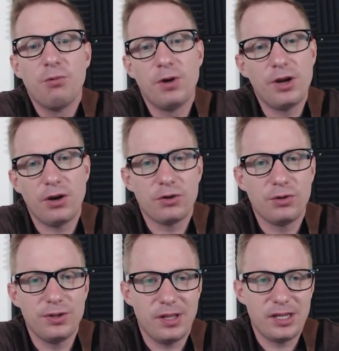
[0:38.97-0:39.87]
One
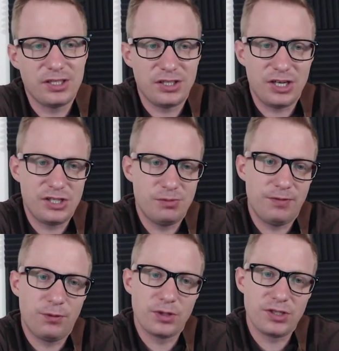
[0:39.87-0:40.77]
article in the legislation
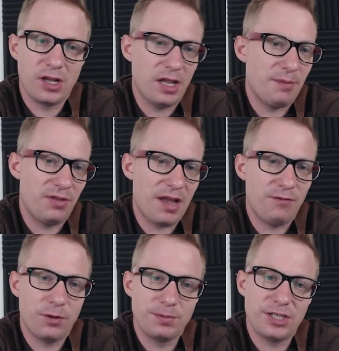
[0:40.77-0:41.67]
would force online
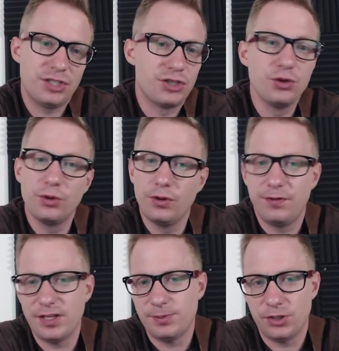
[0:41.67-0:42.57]
platforms such as Google,
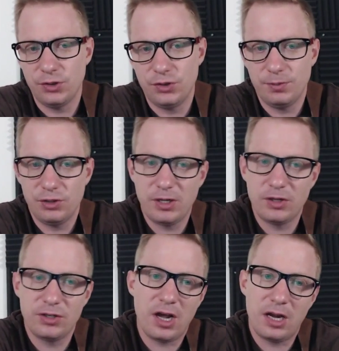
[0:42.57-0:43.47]
Facebook, YouTube, and
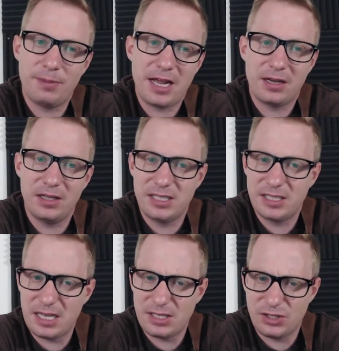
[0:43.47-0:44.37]
Twitter to automatically
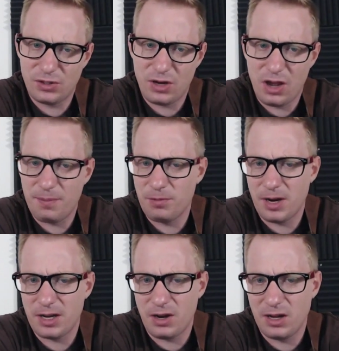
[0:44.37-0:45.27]
censor
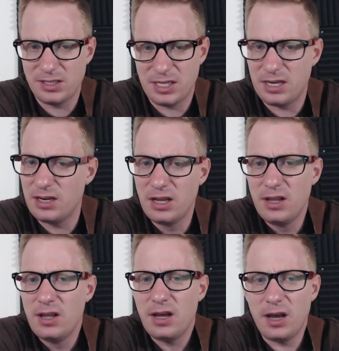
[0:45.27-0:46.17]
copyrighted content
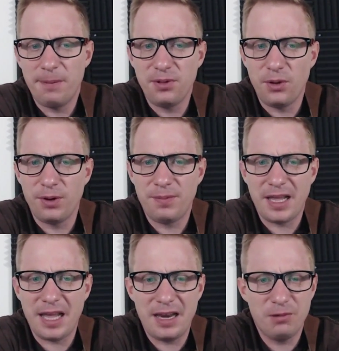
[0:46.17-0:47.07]
uploaded
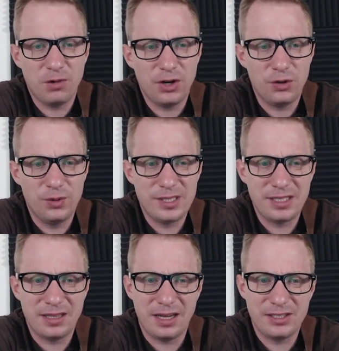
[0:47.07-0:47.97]
by anyone who
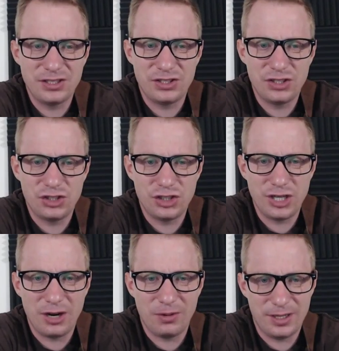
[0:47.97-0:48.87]
isn't licensed to
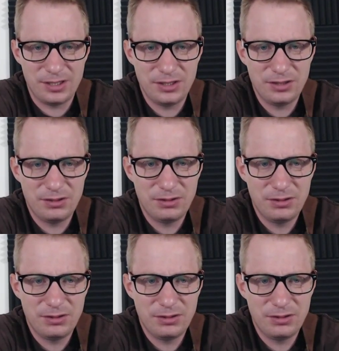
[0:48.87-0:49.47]
share it.